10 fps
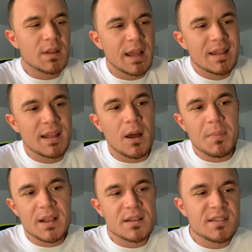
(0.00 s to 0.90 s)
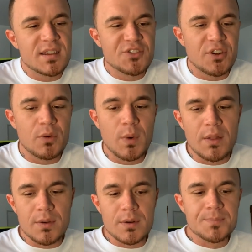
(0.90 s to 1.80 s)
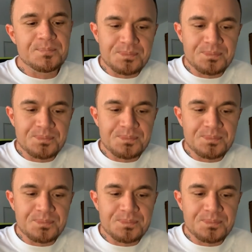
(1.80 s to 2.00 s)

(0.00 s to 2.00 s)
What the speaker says: And then I'll make a decision on whether